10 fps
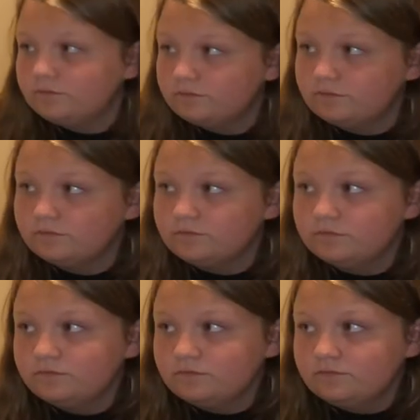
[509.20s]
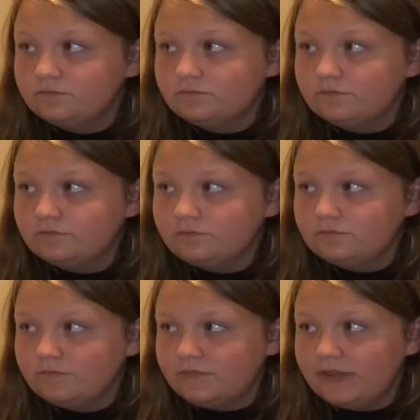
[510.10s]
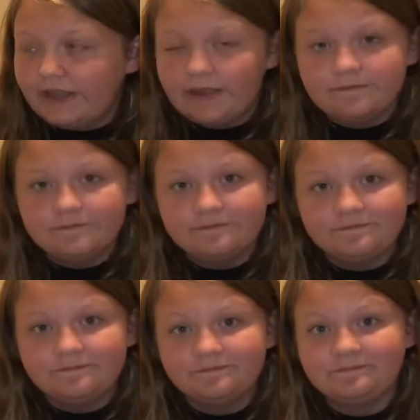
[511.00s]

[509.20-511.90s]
(silent)